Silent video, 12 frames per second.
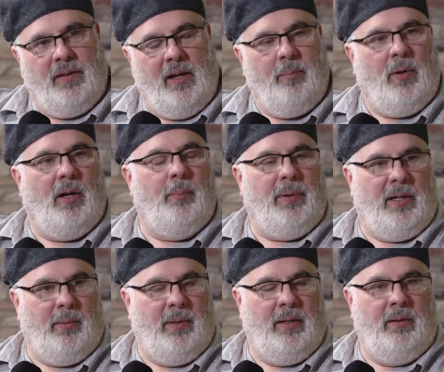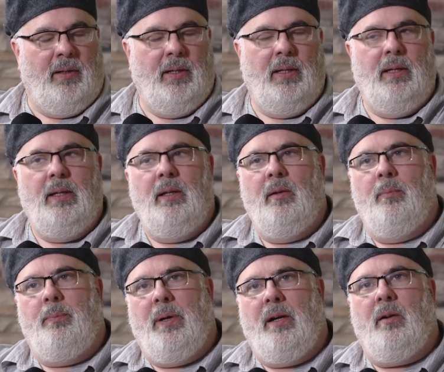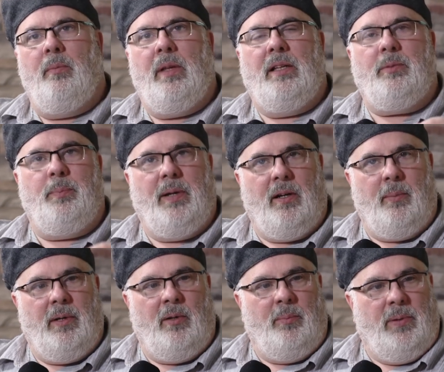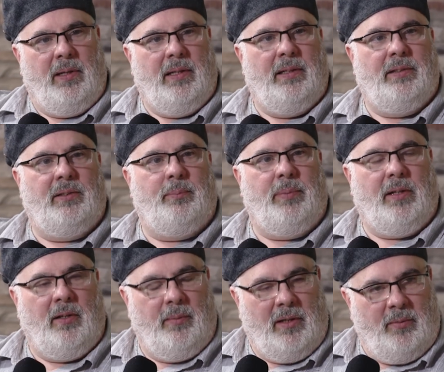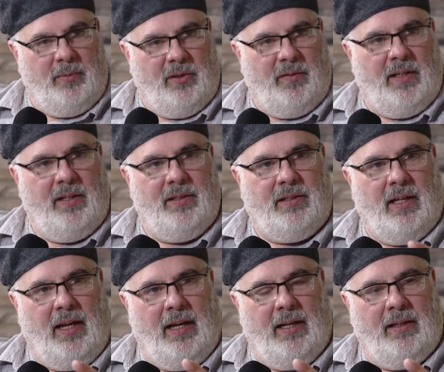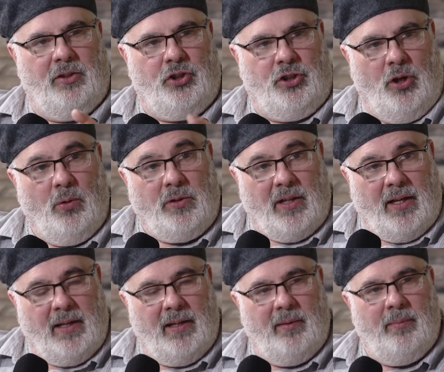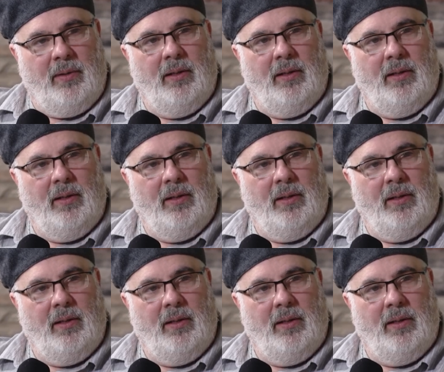they bought Paramount. That's Paramount Plus, Paramount Movies, and Showtime.